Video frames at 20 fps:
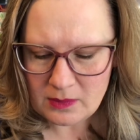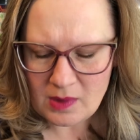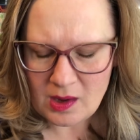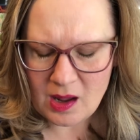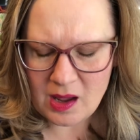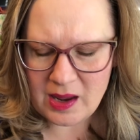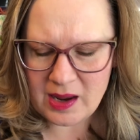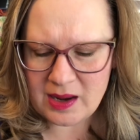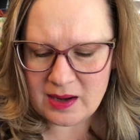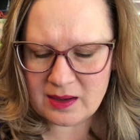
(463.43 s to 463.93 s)

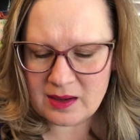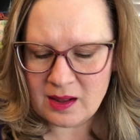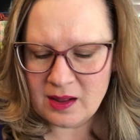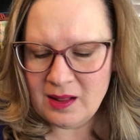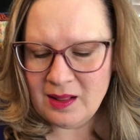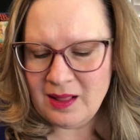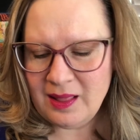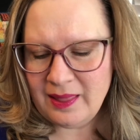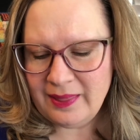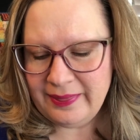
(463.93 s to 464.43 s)
And
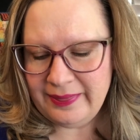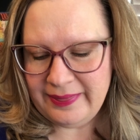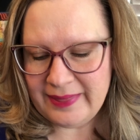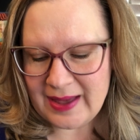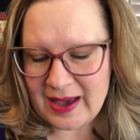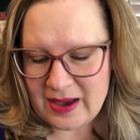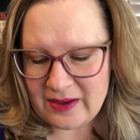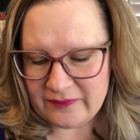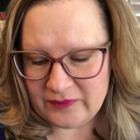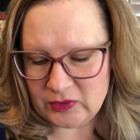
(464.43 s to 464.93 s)

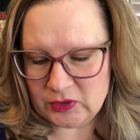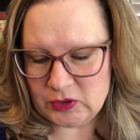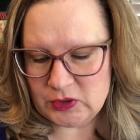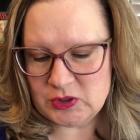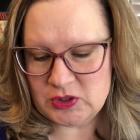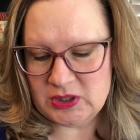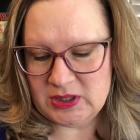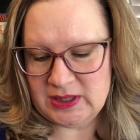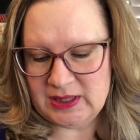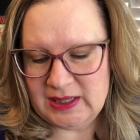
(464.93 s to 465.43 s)
that
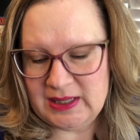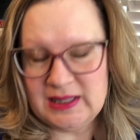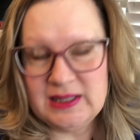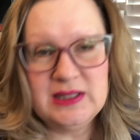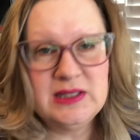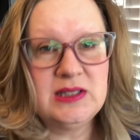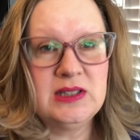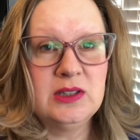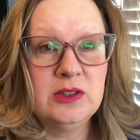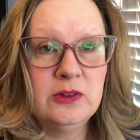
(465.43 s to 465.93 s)
version
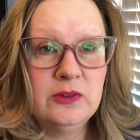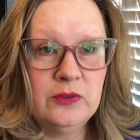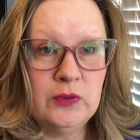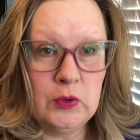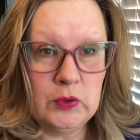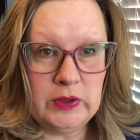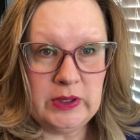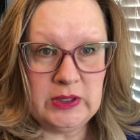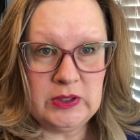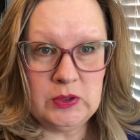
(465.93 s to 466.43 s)
is
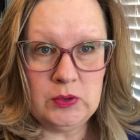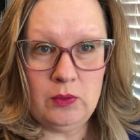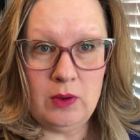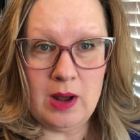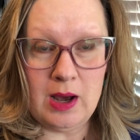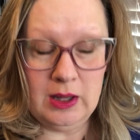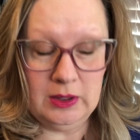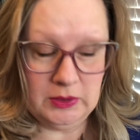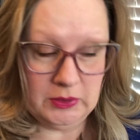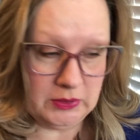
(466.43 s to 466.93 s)

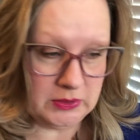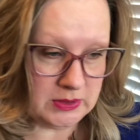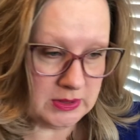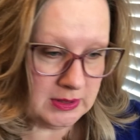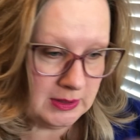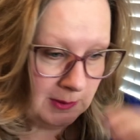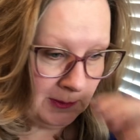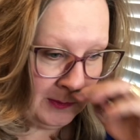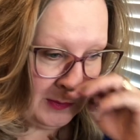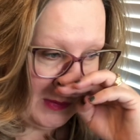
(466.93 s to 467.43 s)
$42.
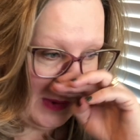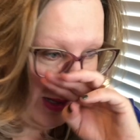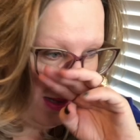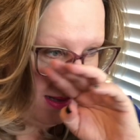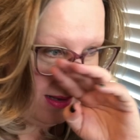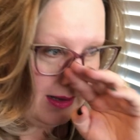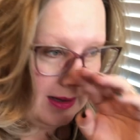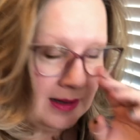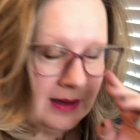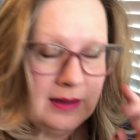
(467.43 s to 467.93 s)

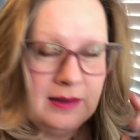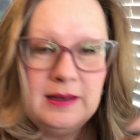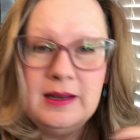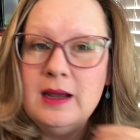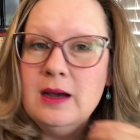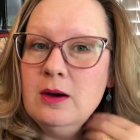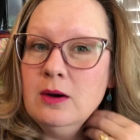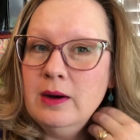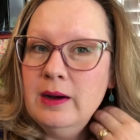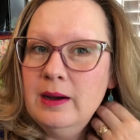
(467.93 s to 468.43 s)

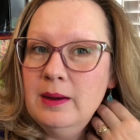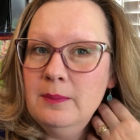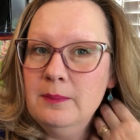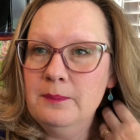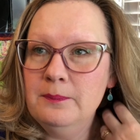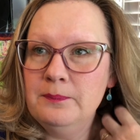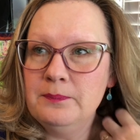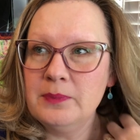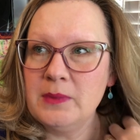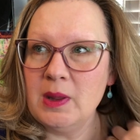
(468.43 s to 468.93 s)
Now,
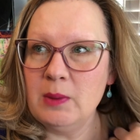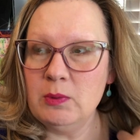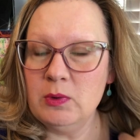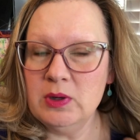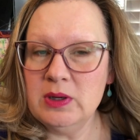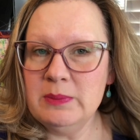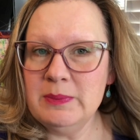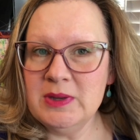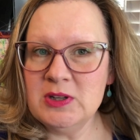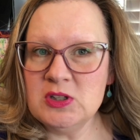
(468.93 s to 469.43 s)
I'm going
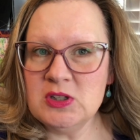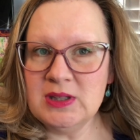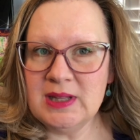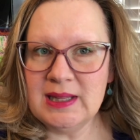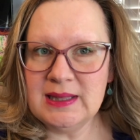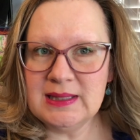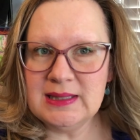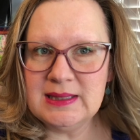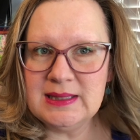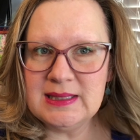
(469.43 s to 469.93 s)
to mention that
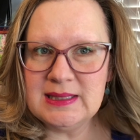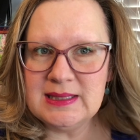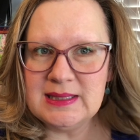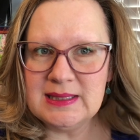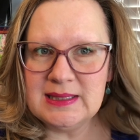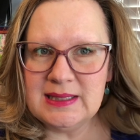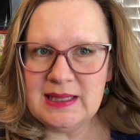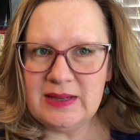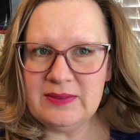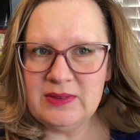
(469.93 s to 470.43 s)

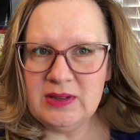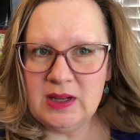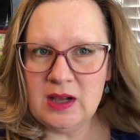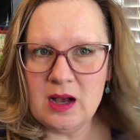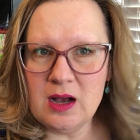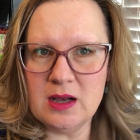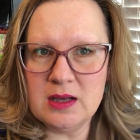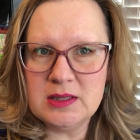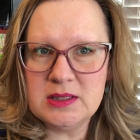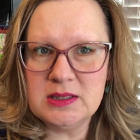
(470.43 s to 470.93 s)
this evening
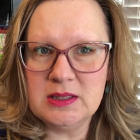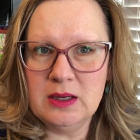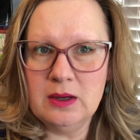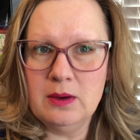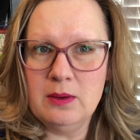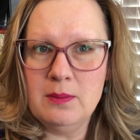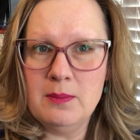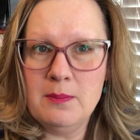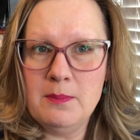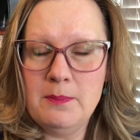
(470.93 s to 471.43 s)

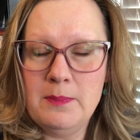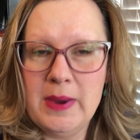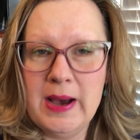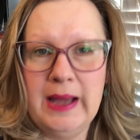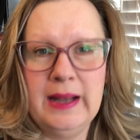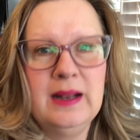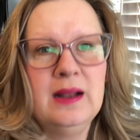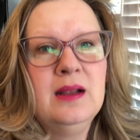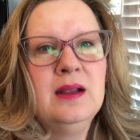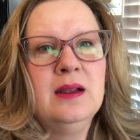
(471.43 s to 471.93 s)
also, but
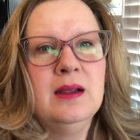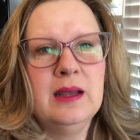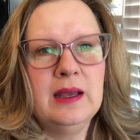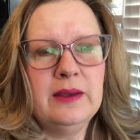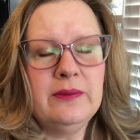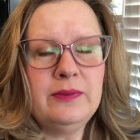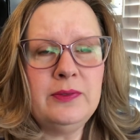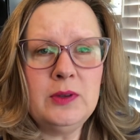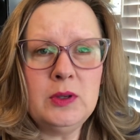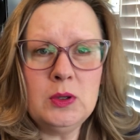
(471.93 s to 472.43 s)

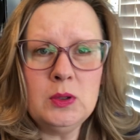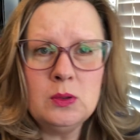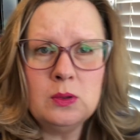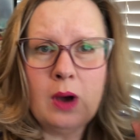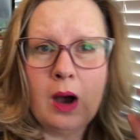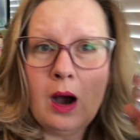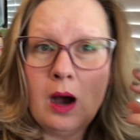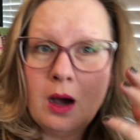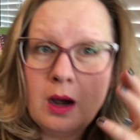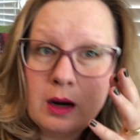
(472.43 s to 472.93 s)
if you
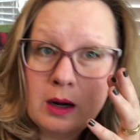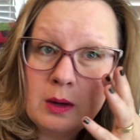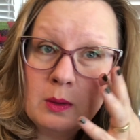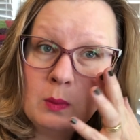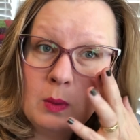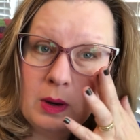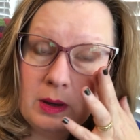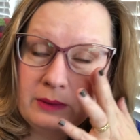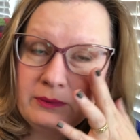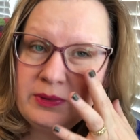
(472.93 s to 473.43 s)
are
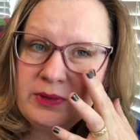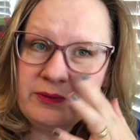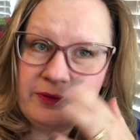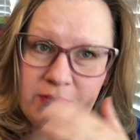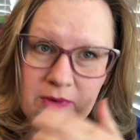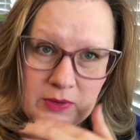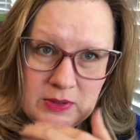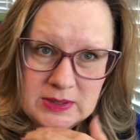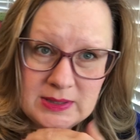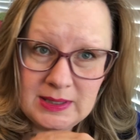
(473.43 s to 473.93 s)
one of the
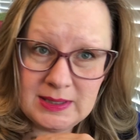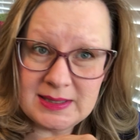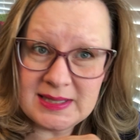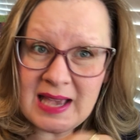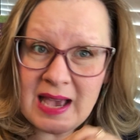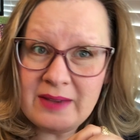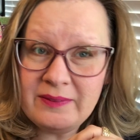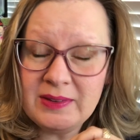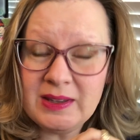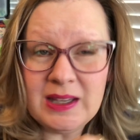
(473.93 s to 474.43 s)
folks that is
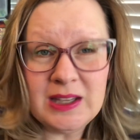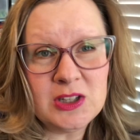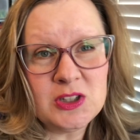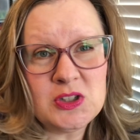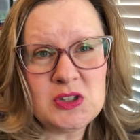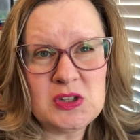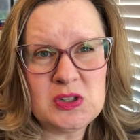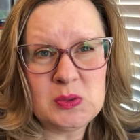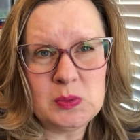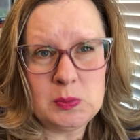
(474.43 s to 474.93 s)
having
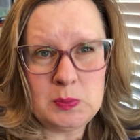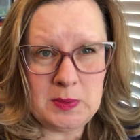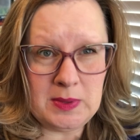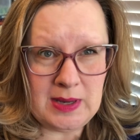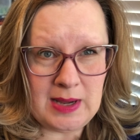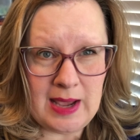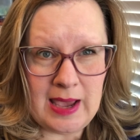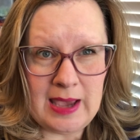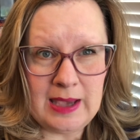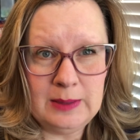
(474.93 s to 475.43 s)
issues with
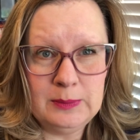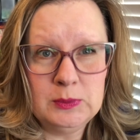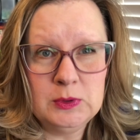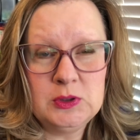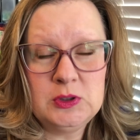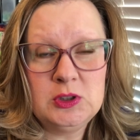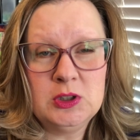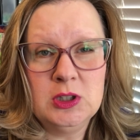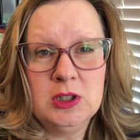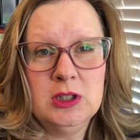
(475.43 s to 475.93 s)
being able
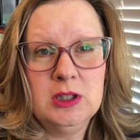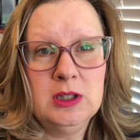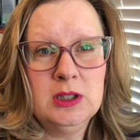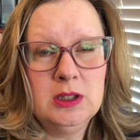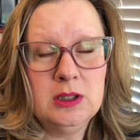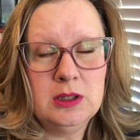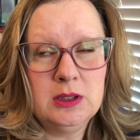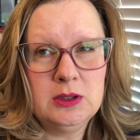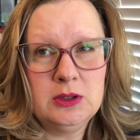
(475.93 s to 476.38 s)
to